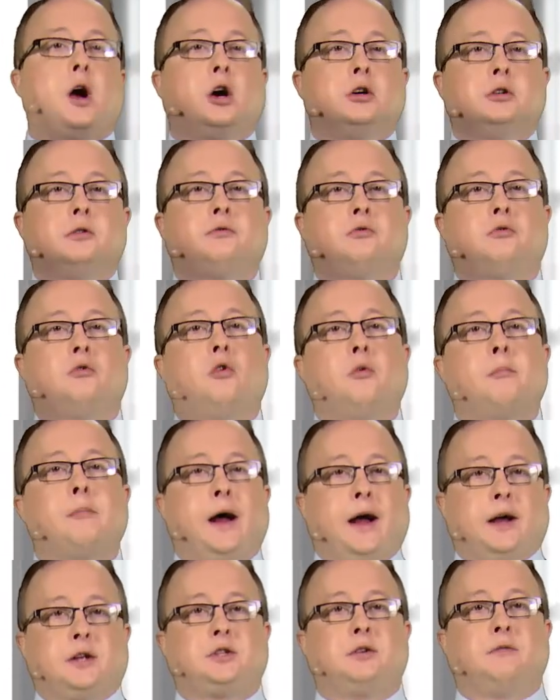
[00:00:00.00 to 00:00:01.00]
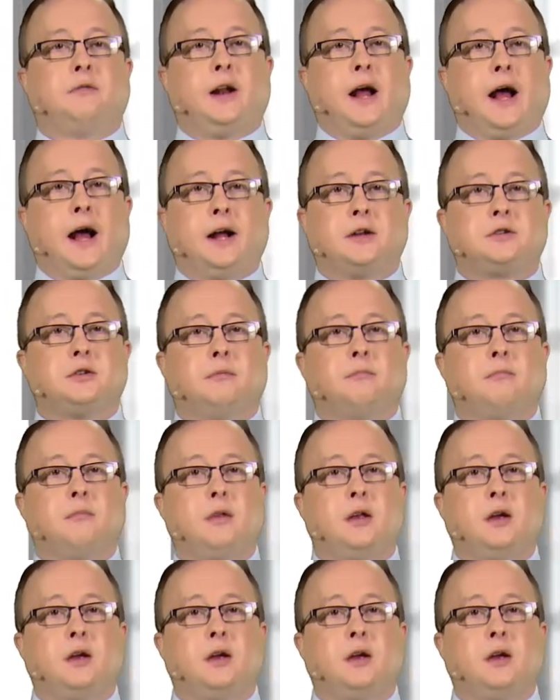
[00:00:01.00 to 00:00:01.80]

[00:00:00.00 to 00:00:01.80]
overall mass of an atom.